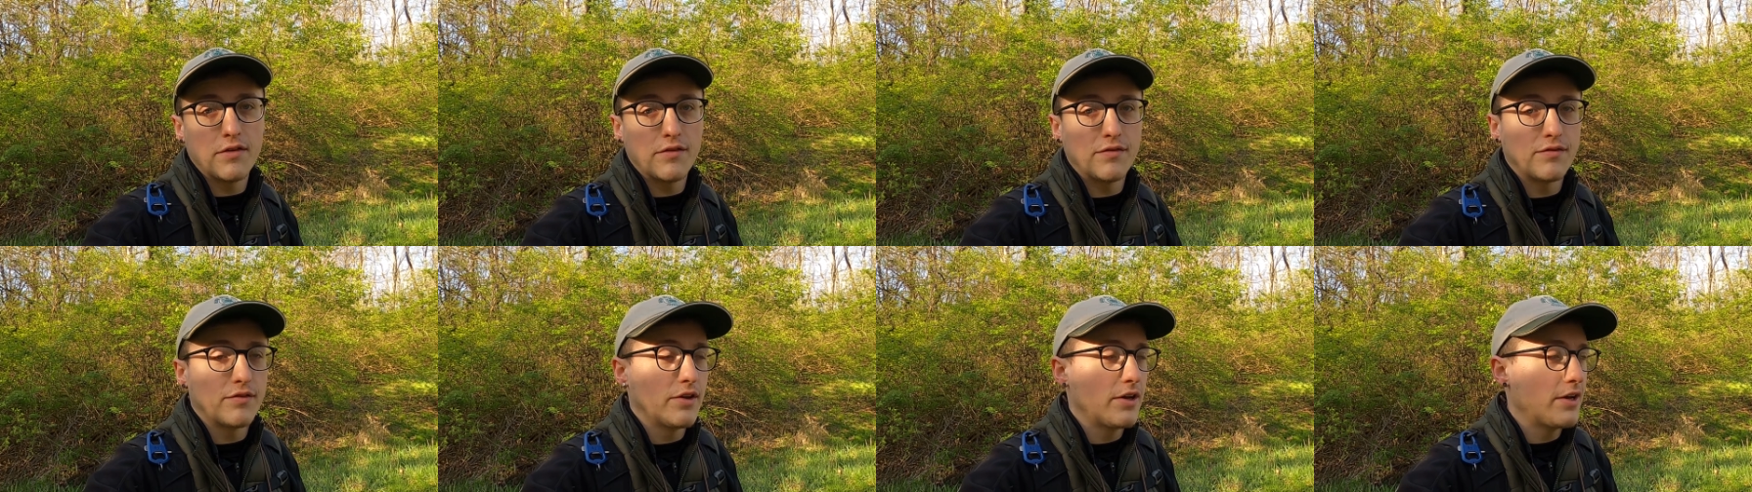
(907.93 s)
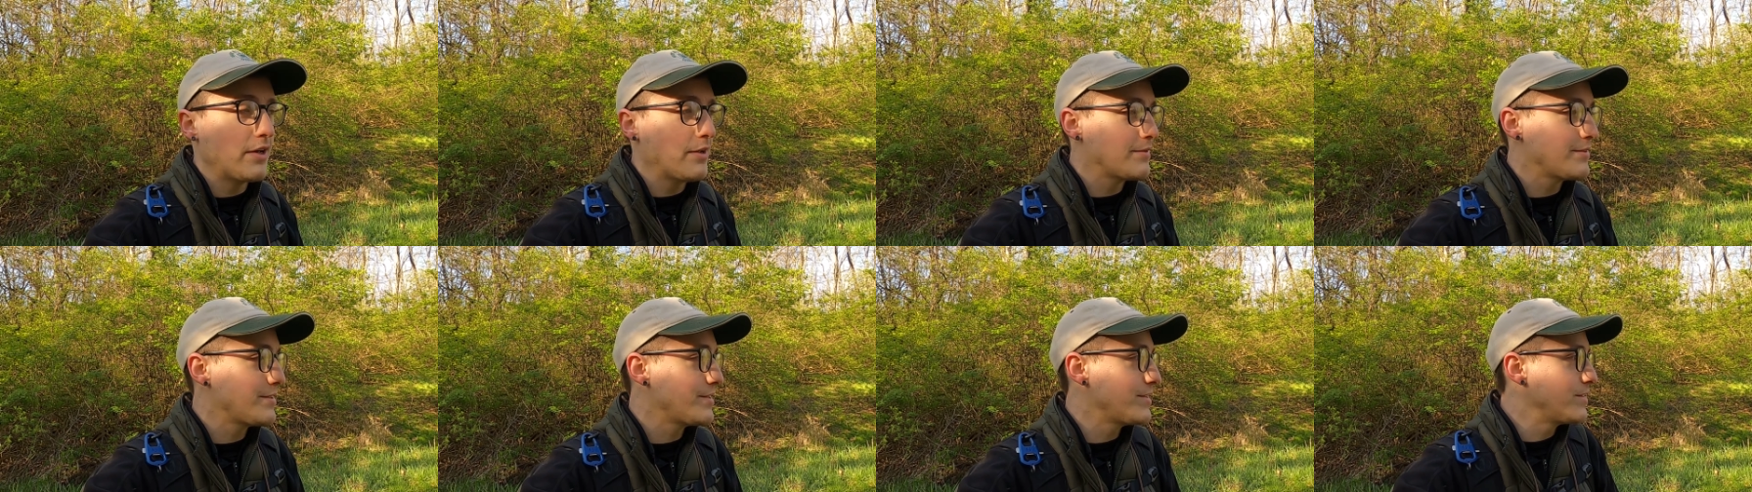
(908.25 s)
If
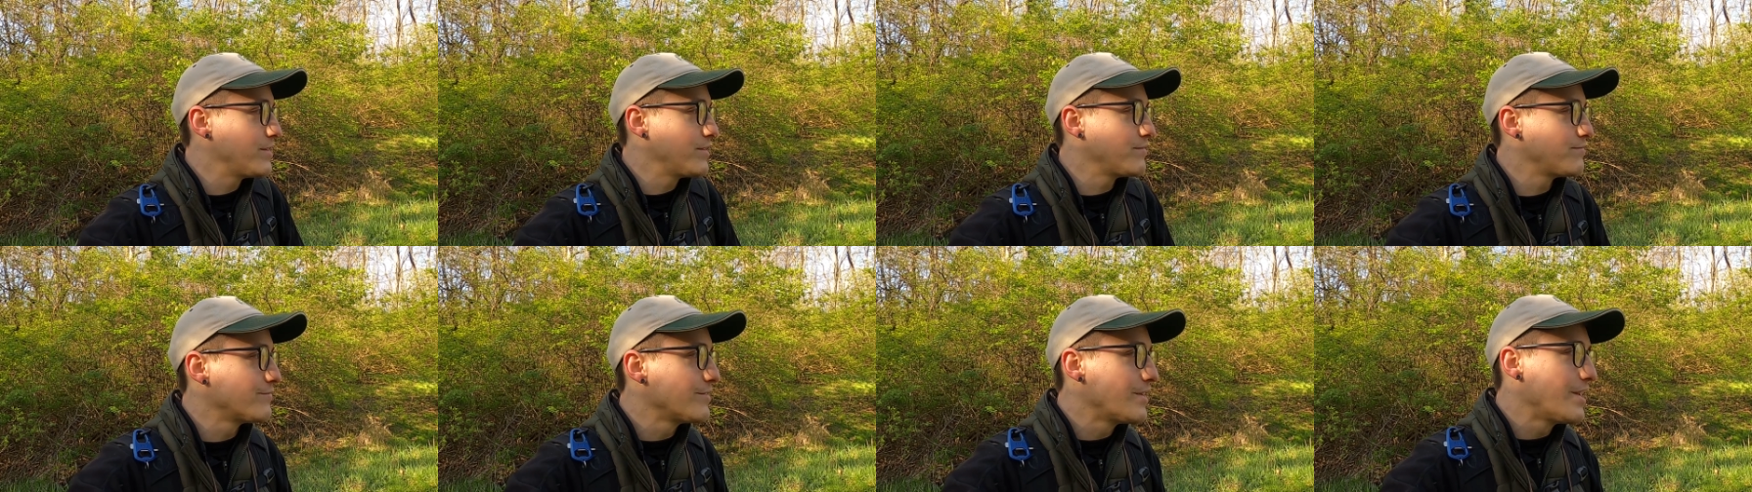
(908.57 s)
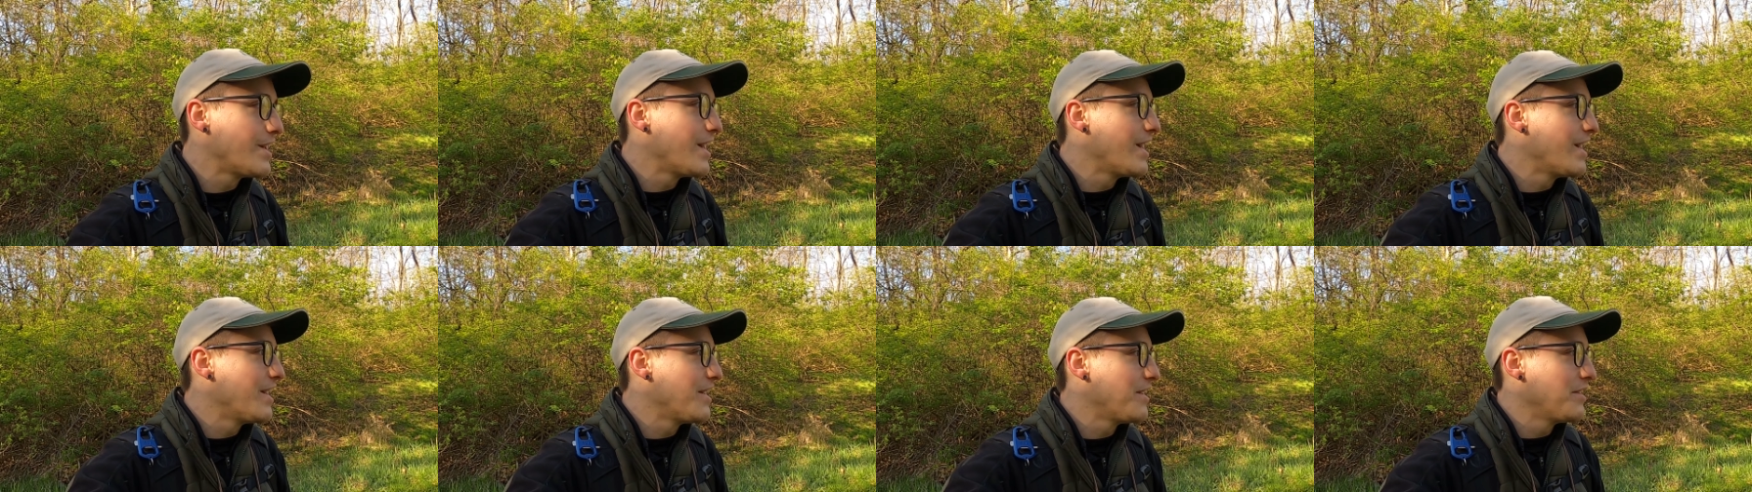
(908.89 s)
not, you know,
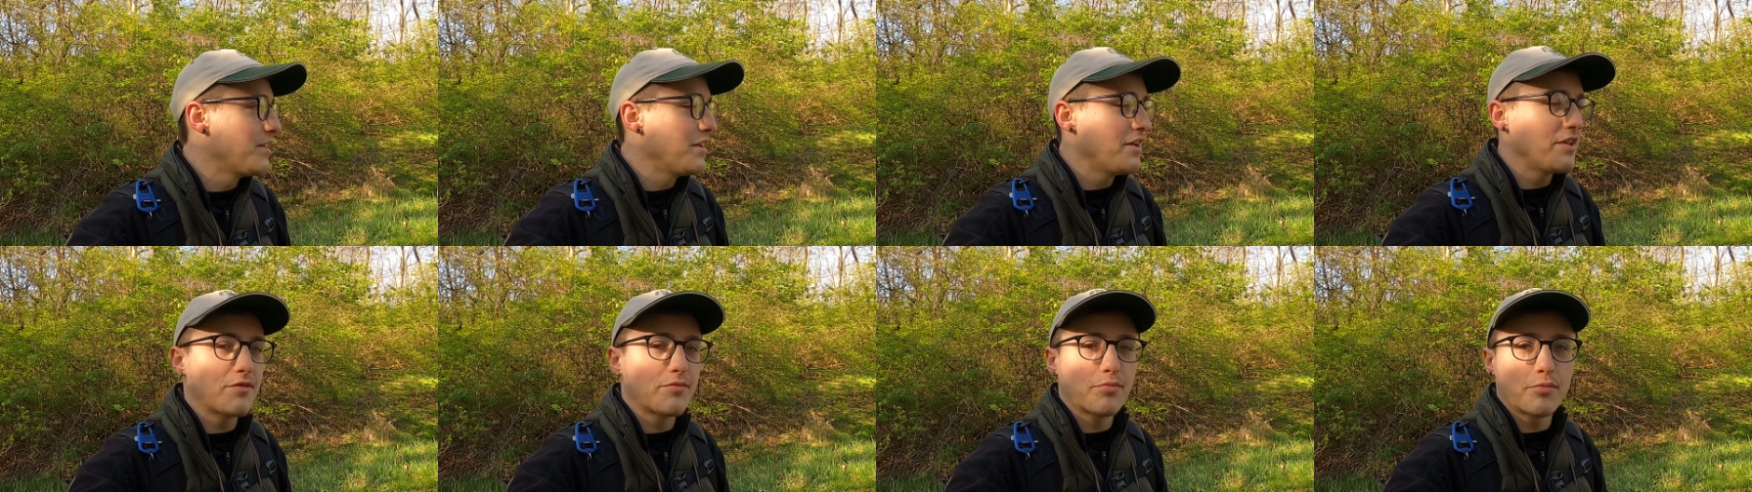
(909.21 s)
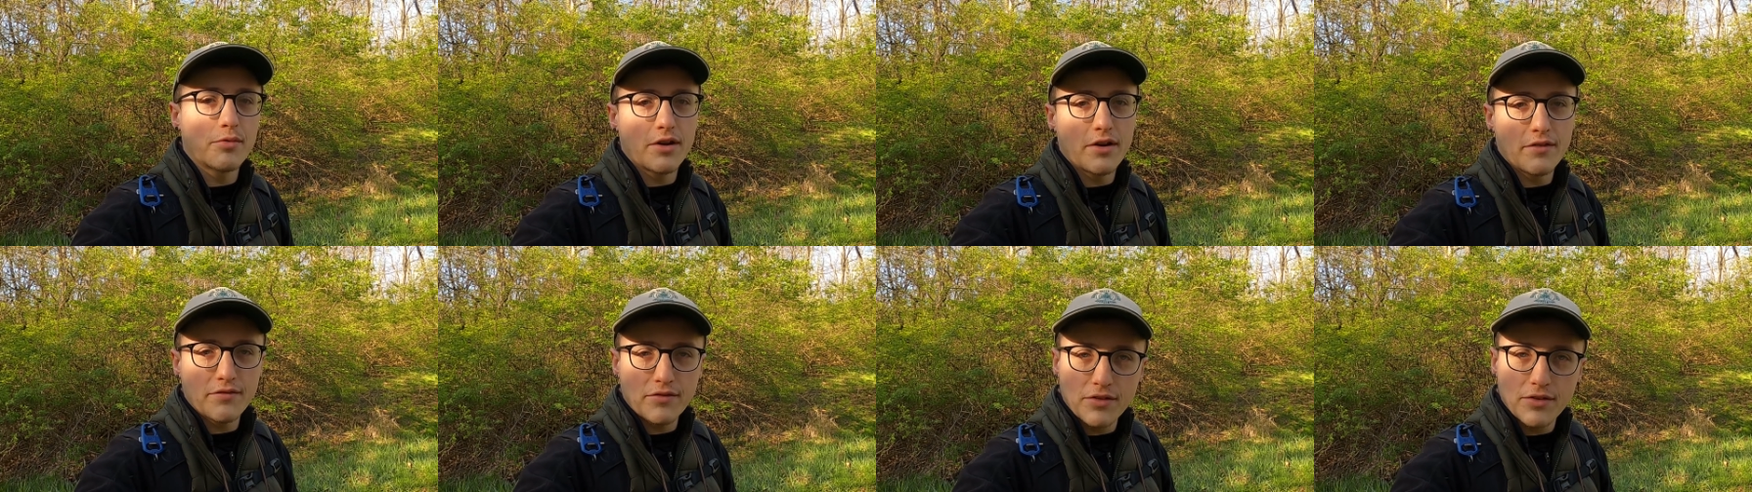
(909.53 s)
it's
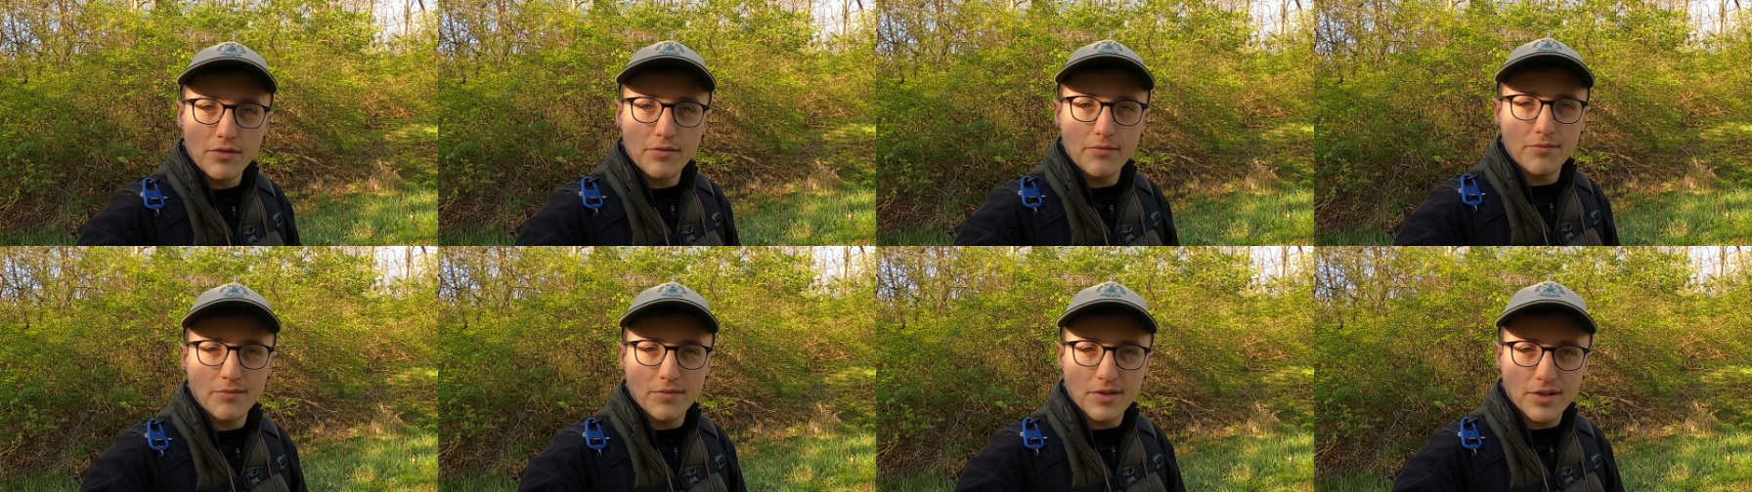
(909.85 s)
whatever.